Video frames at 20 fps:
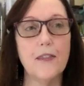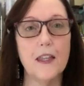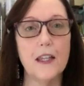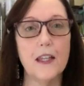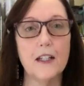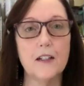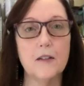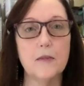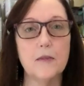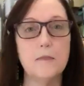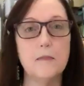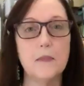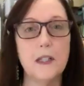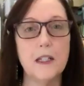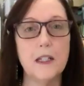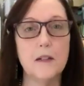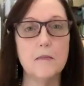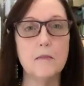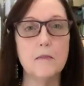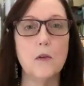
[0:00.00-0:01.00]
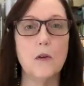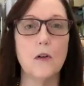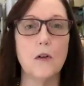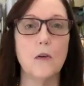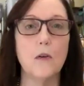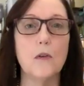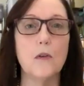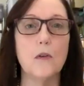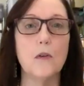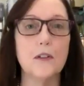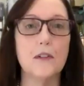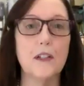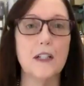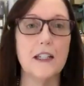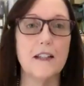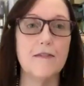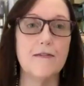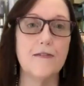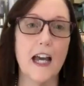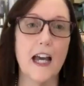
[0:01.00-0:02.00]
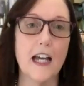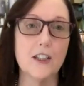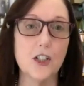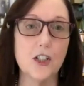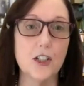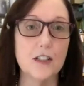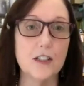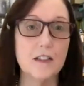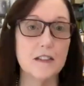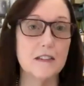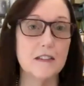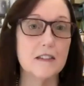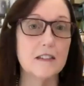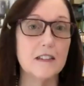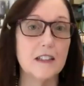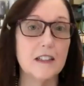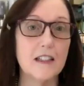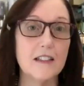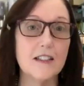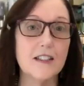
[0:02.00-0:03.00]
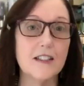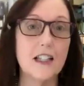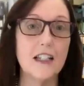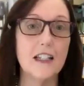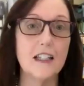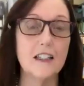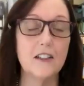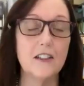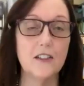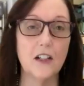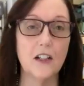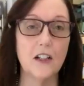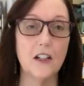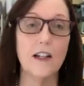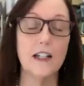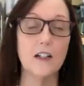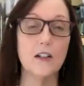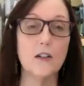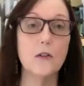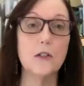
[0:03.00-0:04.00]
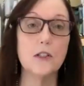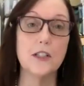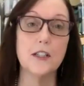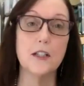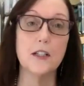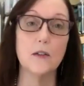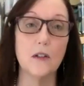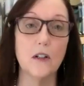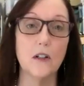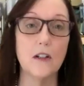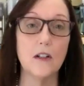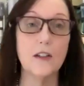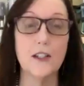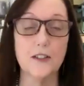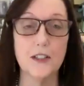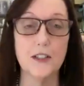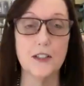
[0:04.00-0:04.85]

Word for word: think in a more orderly fashion, I'll oh. say, you know, and of course there were all those